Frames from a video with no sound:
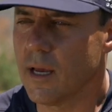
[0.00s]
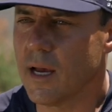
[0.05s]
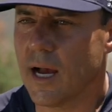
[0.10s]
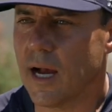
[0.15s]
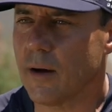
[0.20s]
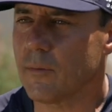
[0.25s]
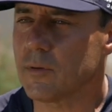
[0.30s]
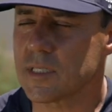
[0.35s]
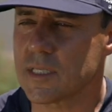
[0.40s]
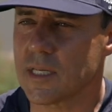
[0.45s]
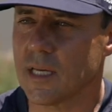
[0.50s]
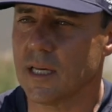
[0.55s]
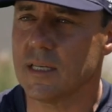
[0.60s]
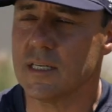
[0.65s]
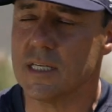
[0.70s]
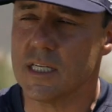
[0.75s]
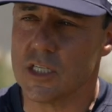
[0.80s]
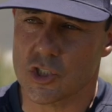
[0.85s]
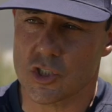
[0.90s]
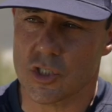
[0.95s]
I would say
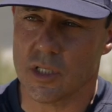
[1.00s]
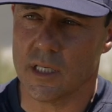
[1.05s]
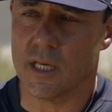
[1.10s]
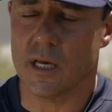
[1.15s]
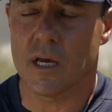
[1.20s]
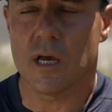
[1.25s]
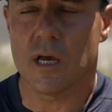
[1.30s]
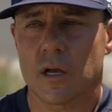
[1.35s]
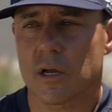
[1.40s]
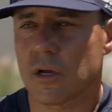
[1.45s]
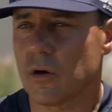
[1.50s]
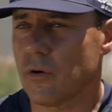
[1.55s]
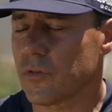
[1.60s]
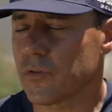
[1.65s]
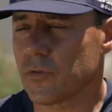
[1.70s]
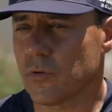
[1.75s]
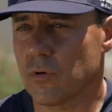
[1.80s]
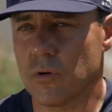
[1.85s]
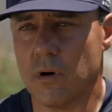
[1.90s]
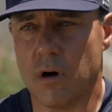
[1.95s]
initially go
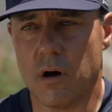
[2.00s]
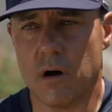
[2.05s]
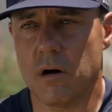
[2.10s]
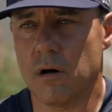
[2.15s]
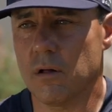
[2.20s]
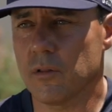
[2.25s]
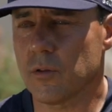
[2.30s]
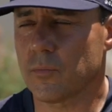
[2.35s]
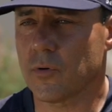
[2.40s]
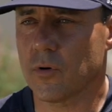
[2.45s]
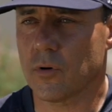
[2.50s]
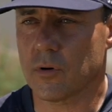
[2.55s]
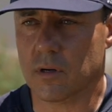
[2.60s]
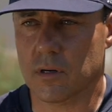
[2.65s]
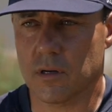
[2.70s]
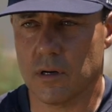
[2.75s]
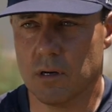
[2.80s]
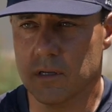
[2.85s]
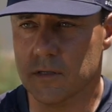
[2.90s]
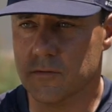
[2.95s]
through all the
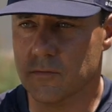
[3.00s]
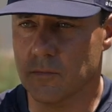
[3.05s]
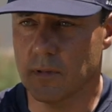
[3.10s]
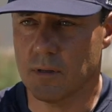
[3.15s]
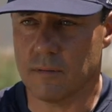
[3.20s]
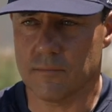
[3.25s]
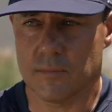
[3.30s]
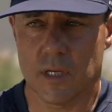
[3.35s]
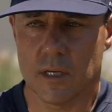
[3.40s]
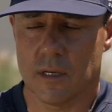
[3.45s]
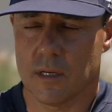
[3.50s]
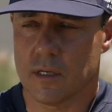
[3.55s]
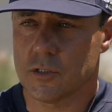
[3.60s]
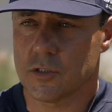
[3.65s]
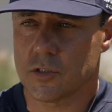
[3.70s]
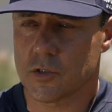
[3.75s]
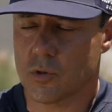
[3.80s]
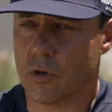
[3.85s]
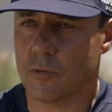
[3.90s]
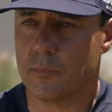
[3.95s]
protocols from the
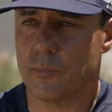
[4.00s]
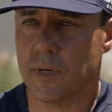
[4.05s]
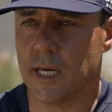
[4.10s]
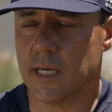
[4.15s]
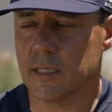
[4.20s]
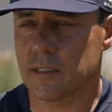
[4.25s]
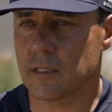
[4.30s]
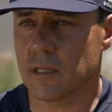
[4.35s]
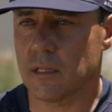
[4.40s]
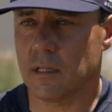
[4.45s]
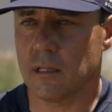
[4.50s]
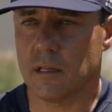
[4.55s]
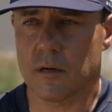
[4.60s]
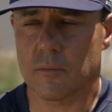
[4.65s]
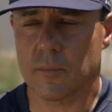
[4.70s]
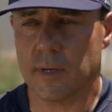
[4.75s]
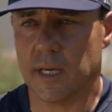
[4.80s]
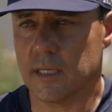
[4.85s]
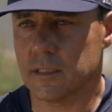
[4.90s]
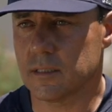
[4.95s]
short band to the
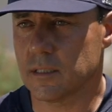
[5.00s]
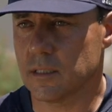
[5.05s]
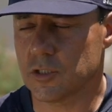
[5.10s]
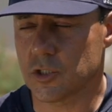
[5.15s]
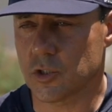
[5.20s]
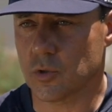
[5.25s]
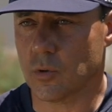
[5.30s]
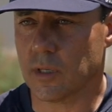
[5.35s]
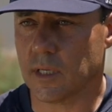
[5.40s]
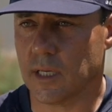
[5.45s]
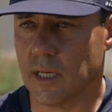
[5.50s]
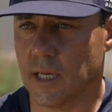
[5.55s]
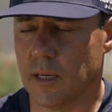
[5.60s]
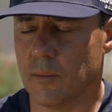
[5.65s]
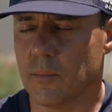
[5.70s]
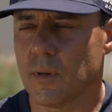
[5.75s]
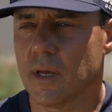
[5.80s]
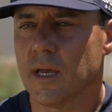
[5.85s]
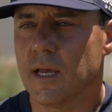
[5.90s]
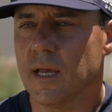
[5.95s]
long band to the short
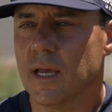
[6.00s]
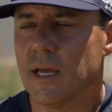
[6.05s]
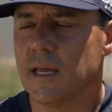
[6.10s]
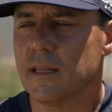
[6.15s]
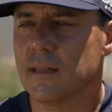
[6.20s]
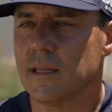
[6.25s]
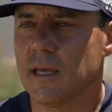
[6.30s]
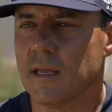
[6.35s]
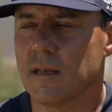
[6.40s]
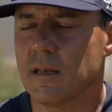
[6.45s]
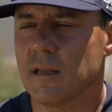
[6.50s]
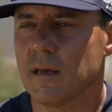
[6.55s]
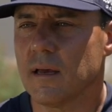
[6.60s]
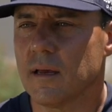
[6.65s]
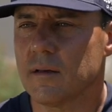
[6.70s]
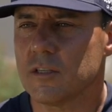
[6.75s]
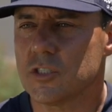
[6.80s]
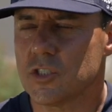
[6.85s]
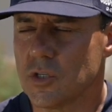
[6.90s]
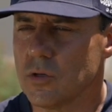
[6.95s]
game, and then
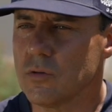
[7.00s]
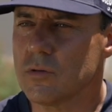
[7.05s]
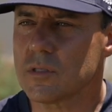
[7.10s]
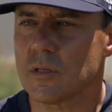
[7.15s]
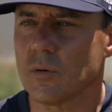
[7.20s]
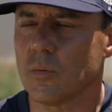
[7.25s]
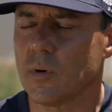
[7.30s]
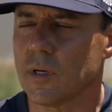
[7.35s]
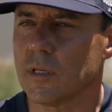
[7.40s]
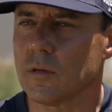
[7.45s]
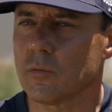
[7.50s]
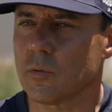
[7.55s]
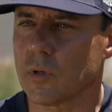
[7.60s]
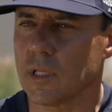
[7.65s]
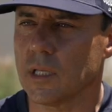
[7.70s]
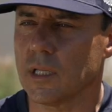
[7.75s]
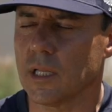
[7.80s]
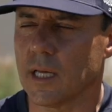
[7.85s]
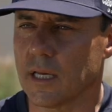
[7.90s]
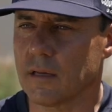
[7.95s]
choose the one you
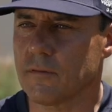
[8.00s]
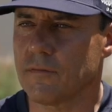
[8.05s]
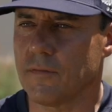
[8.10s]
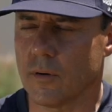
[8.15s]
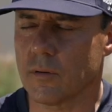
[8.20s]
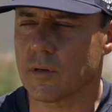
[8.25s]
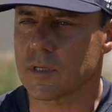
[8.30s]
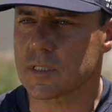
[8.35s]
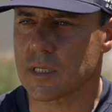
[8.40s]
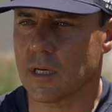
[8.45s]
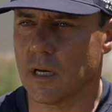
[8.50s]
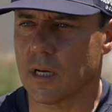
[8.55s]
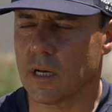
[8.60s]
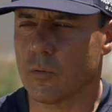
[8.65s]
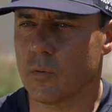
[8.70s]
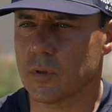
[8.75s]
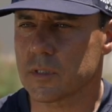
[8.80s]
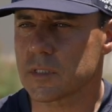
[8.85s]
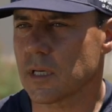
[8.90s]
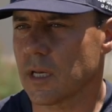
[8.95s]
really like, focus on it,
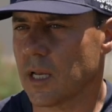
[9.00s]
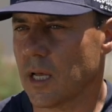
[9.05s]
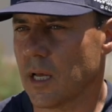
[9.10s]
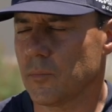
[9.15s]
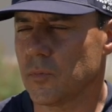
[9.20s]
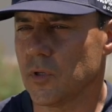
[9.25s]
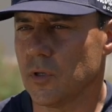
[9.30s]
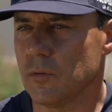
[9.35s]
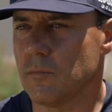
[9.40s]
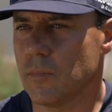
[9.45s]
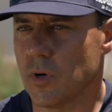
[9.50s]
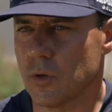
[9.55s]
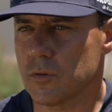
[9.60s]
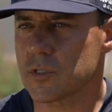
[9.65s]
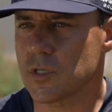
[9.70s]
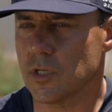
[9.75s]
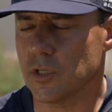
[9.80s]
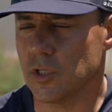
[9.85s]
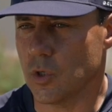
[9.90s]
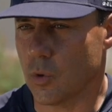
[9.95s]
what's going to help you
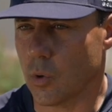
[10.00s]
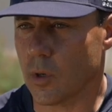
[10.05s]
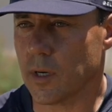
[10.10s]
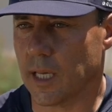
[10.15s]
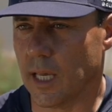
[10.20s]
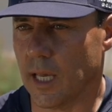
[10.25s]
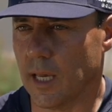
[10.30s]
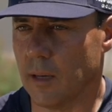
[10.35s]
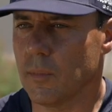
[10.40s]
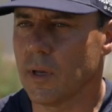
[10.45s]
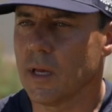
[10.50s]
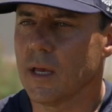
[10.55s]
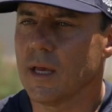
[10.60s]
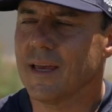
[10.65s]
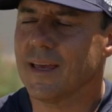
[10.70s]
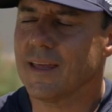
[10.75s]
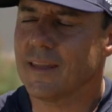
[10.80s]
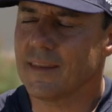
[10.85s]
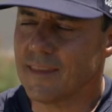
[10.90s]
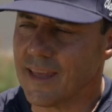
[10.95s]
most in your game,
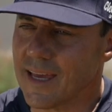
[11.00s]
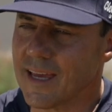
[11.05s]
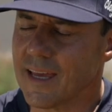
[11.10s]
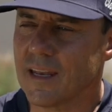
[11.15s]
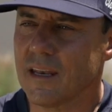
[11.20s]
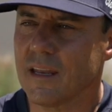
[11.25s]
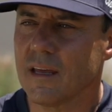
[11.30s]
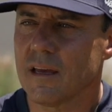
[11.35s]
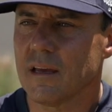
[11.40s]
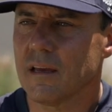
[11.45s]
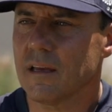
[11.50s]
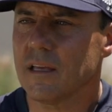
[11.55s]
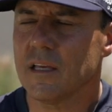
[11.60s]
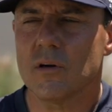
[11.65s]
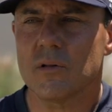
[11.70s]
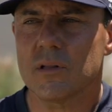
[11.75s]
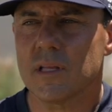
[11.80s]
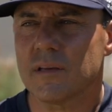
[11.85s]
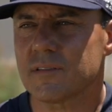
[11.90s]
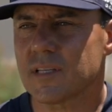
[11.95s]
and then you
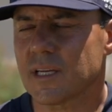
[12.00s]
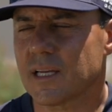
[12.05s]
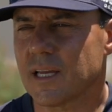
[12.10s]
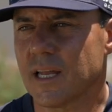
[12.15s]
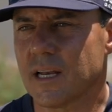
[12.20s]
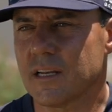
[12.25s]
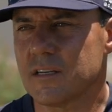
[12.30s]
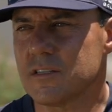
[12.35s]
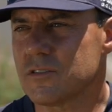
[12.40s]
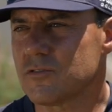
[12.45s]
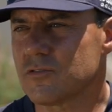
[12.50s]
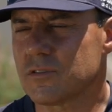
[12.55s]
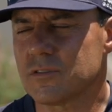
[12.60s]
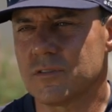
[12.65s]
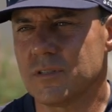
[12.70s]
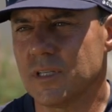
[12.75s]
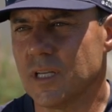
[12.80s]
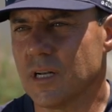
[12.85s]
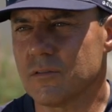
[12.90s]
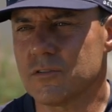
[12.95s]
only have to kind
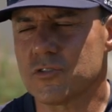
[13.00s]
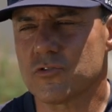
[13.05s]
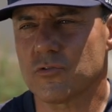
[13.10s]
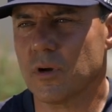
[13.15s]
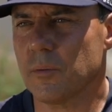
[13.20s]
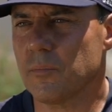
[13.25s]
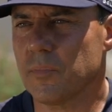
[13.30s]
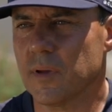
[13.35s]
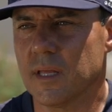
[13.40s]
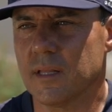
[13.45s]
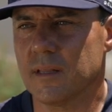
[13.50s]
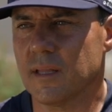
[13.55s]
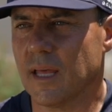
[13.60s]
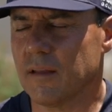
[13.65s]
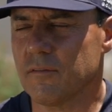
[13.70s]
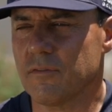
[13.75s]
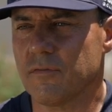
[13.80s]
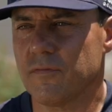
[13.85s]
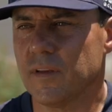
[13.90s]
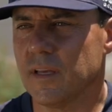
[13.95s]
of drip in
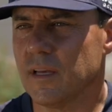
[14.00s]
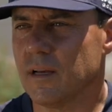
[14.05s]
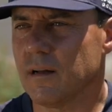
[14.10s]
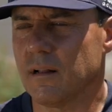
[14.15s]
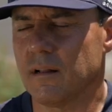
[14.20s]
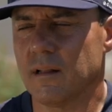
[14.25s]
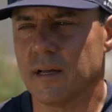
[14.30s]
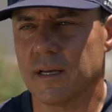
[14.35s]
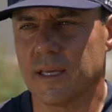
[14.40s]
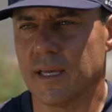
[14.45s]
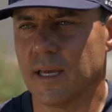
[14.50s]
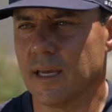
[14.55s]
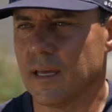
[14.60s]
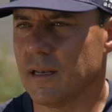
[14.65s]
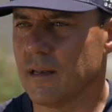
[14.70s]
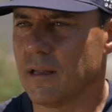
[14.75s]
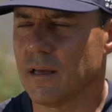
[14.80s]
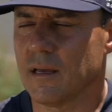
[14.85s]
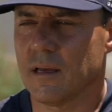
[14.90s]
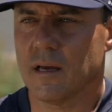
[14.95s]
that feel
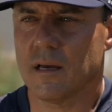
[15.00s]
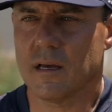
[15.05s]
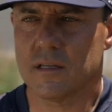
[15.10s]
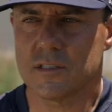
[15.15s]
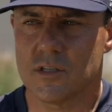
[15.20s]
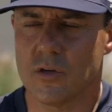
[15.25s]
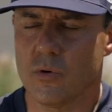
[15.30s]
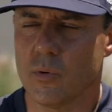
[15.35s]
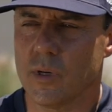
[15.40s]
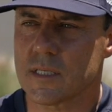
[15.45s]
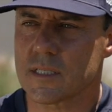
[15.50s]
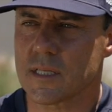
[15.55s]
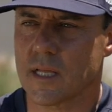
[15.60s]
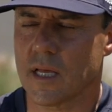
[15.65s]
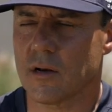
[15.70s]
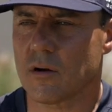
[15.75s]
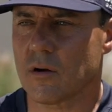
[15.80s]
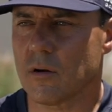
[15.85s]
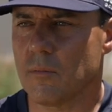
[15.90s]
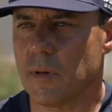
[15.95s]
again 2 weeks
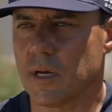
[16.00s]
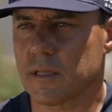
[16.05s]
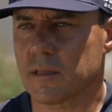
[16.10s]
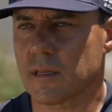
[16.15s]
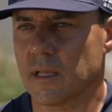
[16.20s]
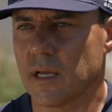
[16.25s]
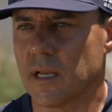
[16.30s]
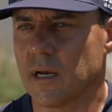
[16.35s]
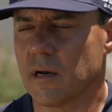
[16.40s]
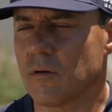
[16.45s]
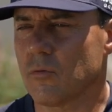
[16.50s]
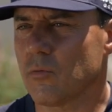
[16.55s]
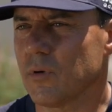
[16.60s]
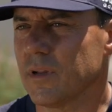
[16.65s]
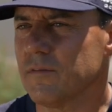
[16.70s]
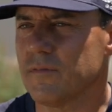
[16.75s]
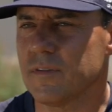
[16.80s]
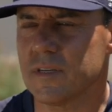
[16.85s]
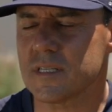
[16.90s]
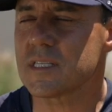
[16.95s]
later, a month later,
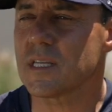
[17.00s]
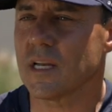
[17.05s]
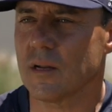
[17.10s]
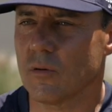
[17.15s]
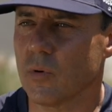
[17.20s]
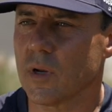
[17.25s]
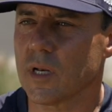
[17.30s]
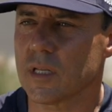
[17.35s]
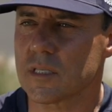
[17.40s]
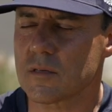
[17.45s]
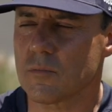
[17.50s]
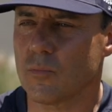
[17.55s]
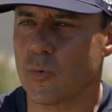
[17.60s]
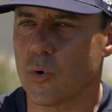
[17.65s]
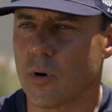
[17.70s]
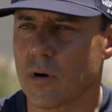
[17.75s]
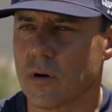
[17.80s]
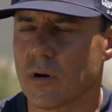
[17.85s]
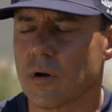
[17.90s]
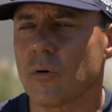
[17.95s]
revisit it when it's
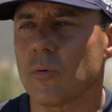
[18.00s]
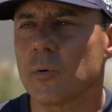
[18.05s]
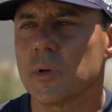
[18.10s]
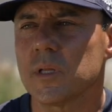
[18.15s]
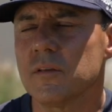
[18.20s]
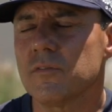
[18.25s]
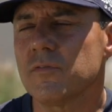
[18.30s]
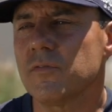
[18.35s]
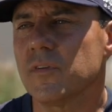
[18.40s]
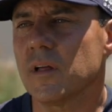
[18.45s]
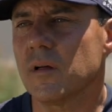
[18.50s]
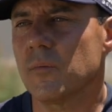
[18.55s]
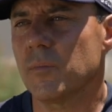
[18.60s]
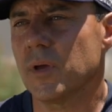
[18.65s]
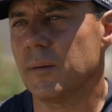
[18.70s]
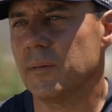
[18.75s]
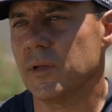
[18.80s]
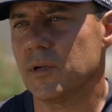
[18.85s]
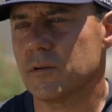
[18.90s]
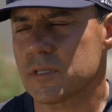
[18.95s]
important or when you feel
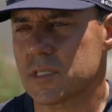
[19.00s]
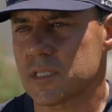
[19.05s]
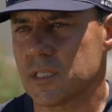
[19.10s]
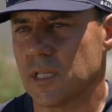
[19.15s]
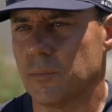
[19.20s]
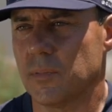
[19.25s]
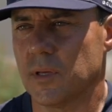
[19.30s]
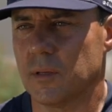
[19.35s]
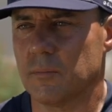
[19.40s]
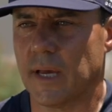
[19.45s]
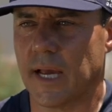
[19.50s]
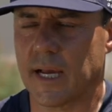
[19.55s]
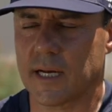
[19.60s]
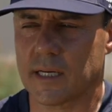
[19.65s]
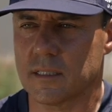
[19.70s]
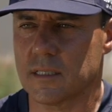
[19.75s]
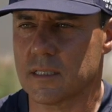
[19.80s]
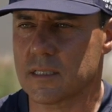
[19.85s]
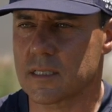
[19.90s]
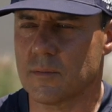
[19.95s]
maybe you're slipping back
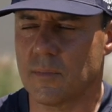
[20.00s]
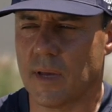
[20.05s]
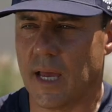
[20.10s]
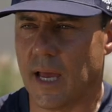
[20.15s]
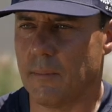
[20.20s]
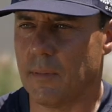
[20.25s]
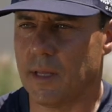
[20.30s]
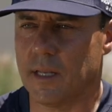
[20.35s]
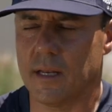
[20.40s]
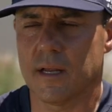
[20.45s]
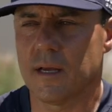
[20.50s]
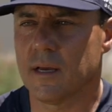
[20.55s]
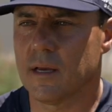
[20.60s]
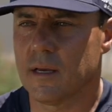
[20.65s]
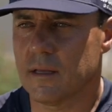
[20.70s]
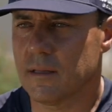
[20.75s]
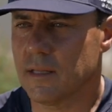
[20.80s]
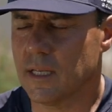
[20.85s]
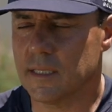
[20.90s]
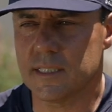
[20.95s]
into some habit
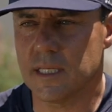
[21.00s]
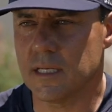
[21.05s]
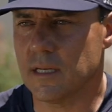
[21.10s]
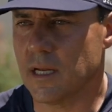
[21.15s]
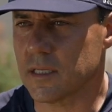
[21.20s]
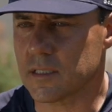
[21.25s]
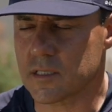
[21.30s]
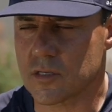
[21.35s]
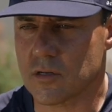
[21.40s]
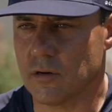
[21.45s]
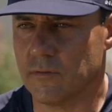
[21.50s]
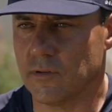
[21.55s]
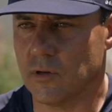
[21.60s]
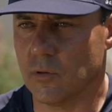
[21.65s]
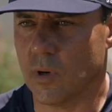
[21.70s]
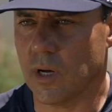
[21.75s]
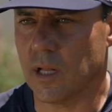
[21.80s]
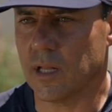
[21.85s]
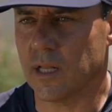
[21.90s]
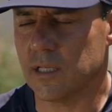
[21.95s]
that did not serve you
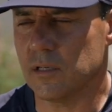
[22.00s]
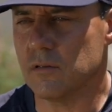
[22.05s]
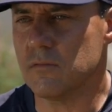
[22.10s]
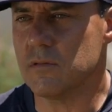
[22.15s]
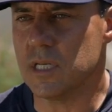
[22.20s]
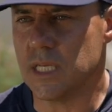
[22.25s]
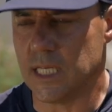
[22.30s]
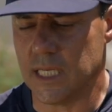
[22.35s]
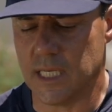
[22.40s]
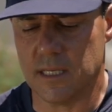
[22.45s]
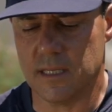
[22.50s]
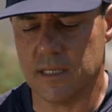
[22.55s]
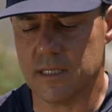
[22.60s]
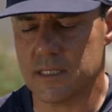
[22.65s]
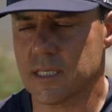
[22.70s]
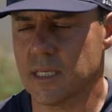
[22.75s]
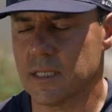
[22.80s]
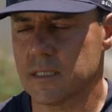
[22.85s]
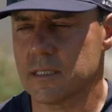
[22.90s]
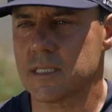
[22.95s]
well and you need the
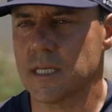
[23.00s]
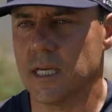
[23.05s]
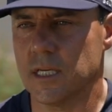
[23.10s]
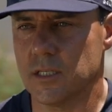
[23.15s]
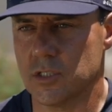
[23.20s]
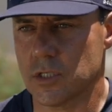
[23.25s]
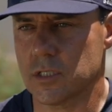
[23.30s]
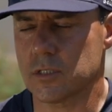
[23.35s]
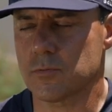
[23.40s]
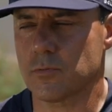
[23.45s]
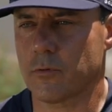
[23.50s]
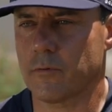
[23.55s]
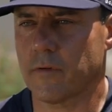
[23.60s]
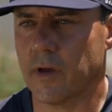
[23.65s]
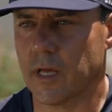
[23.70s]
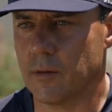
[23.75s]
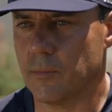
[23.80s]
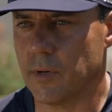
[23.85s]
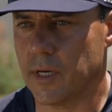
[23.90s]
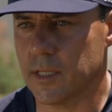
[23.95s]
sensations
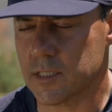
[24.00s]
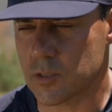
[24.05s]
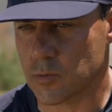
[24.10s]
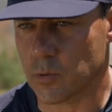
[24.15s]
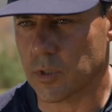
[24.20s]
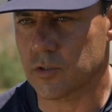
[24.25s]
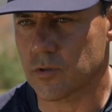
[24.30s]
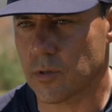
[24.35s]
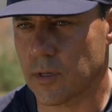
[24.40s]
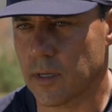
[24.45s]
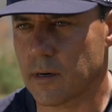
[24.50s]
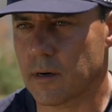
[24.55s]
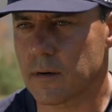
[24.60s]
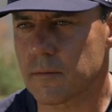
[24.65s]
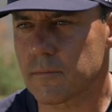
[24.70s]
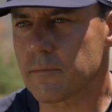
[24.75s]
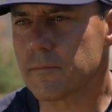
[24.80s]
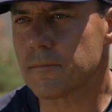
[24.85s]
provided by the swing trainer.